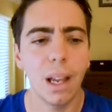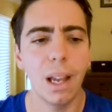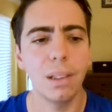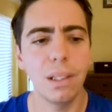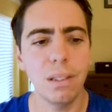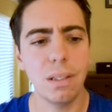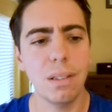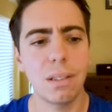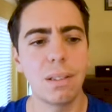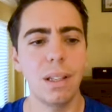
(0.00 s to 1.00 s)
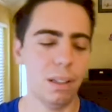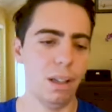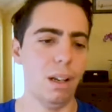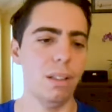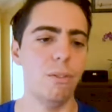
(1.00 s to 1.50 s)
And this is
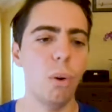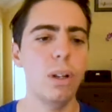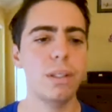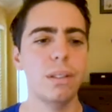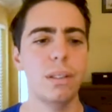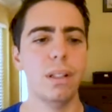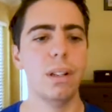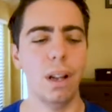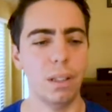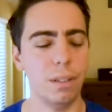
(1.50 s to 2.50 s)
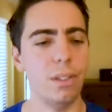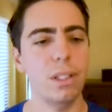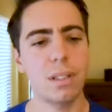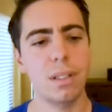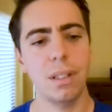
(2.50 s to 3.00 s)
declarative. Why is it declarative?
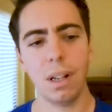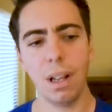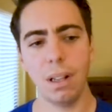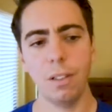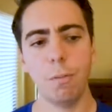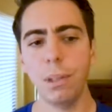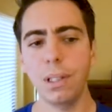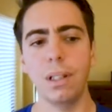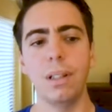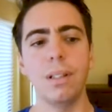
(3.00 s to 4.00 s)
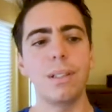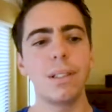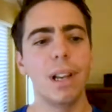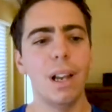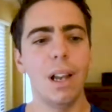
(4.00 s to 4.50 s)
It's declarative because
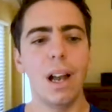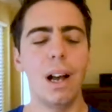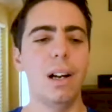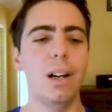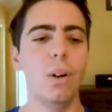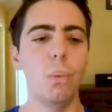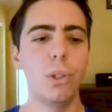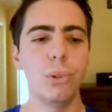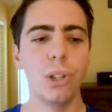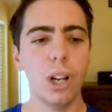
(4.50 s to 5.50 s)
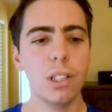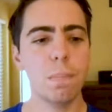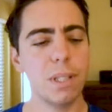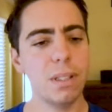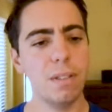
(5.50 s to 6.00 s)
we do not
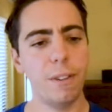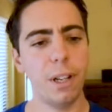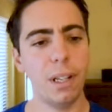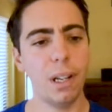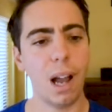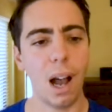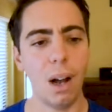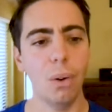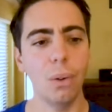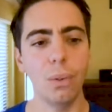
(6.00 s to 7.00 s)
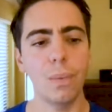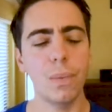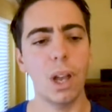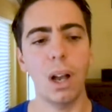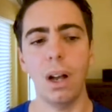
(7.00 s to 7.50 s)
specify how
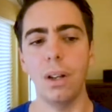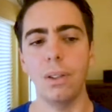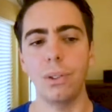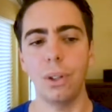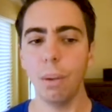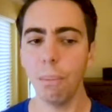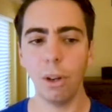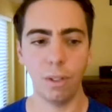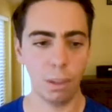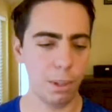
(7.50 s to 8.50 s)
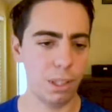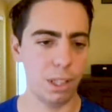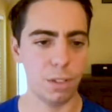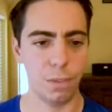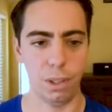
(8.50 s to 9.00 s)
the number of
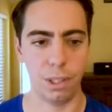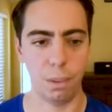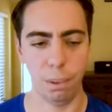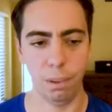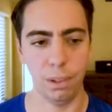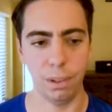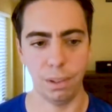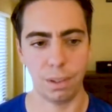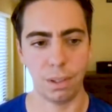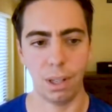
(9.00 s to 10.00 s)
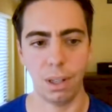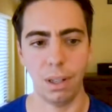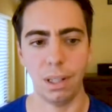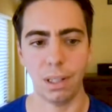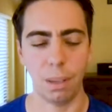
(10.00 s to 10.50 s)
replicas, for example, in this
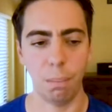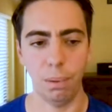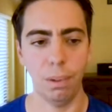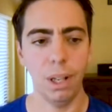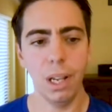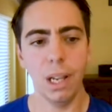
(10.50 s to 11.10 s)
example,